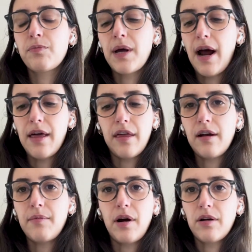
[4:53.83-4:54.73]
but I think
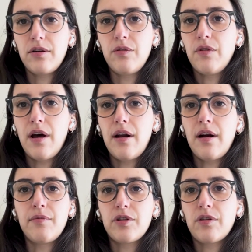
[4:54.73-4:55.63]
I'm not gonna do that, and
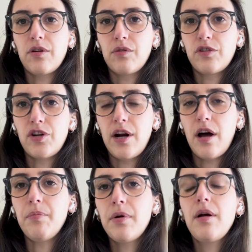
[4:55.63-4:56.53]
I'm just gonna go straight
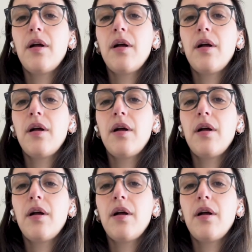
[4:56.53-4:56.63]
up